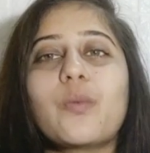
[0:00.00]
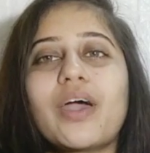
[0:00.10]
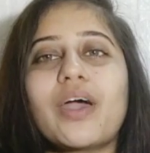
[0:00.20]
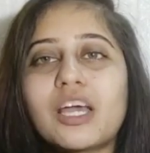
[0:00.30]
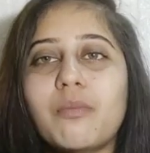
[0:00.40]

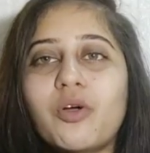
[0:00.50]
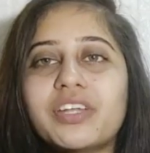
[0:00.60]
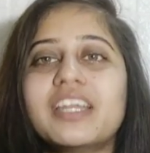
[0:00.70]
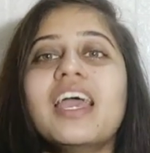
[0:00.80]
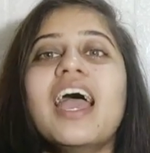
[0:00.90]
inquiring
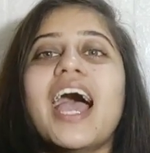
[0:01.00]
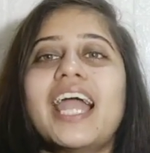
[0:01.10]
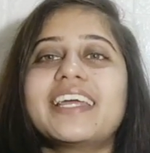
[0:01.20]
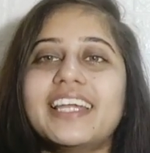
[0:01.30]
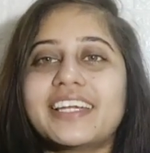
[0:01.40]
about it
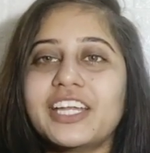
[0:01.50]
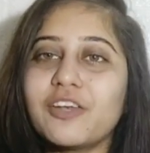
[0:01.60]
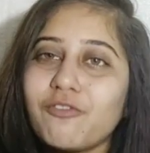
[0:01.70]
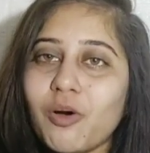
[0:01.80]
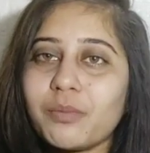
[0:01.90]
and
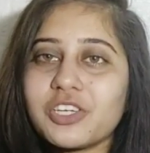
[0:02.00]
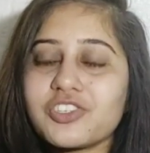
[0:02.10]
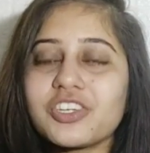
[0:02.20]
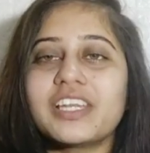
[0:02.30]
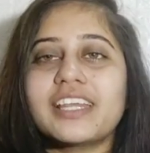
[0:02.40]
collecting
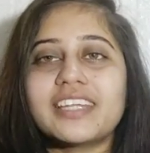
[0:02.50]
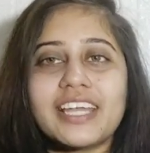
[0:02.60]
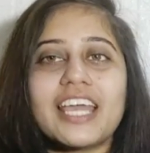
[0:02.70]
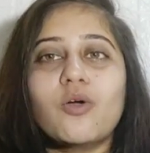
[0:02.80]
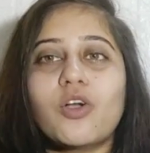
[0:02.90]
information, and
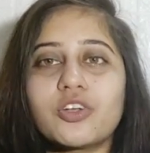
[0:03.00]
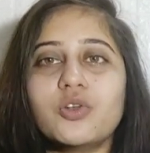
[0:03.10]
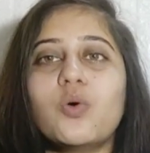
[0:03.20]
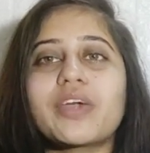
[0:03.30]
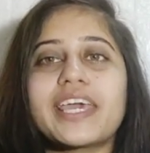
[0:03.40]
then I got
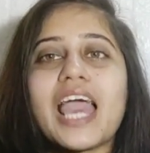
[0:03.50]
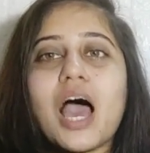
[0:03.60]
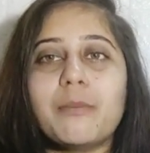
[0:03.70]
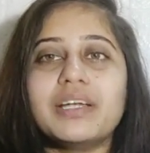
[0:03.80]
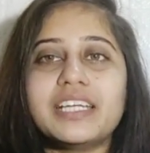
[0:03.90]
to know, okay,
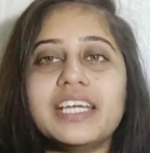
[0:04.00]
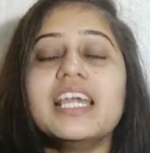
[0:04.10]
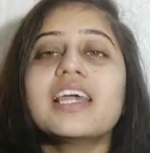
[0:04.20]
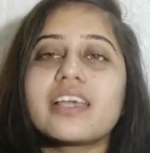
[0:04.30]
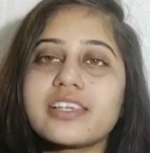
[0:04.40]

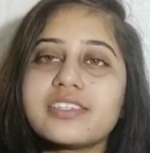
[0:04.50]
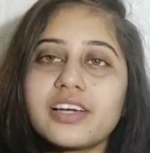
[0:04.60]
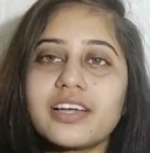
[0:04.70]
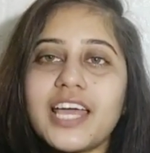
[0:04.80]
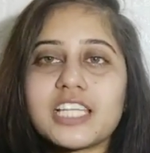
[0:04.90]
Amity is
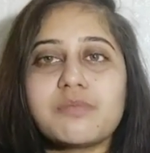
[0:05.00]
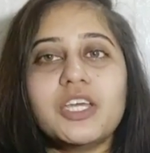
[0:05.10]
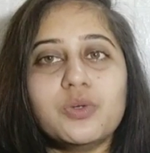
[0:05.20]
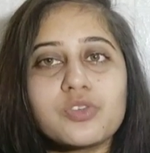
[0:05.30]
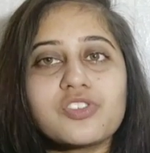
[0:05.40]
recognized
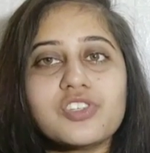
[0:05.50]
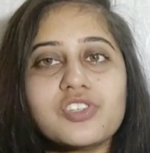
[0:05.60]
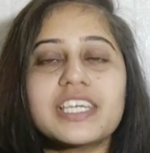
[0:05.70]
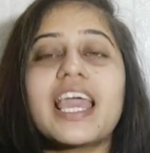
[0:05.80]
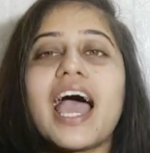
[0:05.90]
by
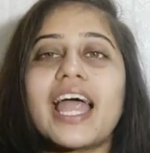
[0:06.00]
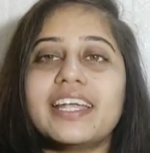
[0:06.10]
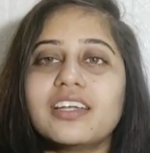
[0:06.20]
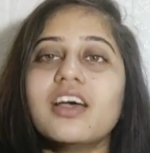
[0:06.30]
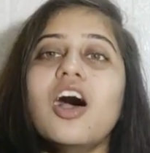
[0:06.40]
UGC
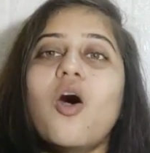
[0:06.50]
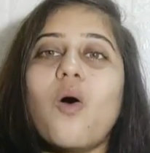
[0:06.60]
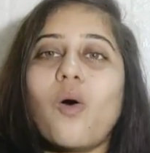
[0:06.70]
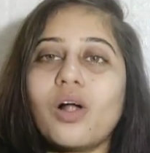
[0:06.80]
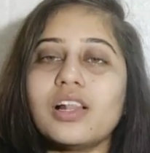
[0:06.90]
and
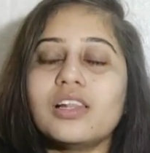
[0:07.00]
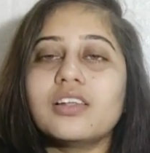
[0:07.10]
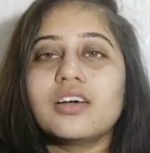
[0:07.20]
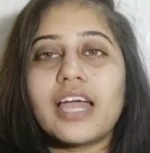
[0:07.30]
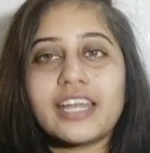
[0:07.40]
all,
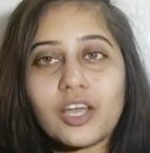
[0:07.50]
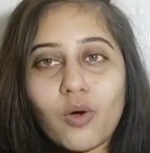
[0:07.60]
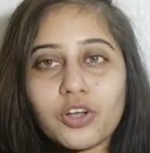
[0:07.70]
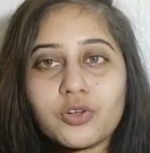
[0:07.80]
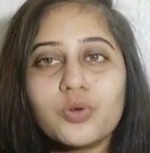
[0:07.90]
and I
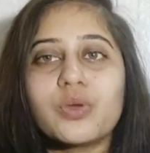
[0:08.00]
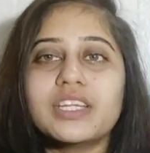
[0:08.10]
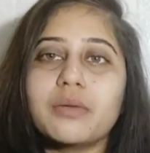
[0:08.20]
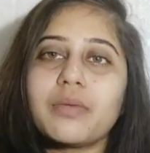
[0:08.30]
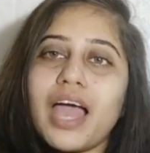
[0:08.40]
got to know
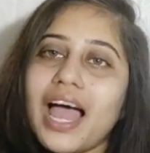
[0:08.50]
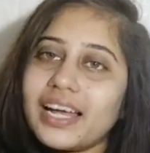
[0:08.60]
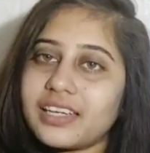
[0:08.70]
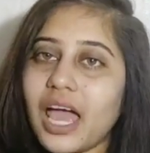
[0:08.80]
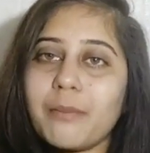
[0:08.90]
them
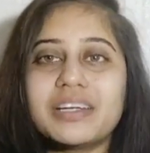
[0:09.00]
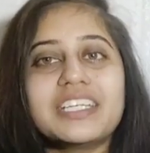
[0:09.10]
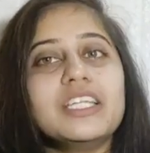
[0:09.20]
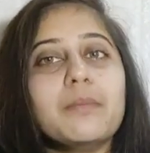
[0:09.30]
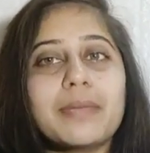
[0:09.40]
at
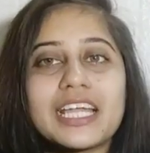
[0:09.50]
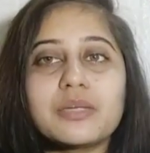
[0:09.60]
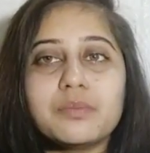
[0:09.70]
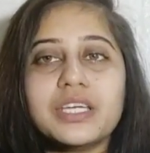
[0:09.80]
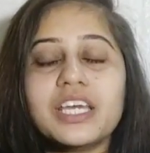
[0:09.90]
Amity, they
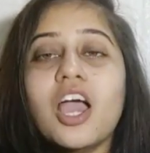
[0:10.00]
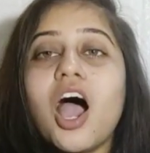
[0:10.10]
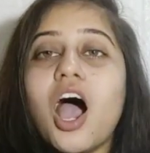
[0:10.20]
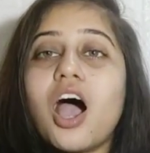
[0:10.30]
made me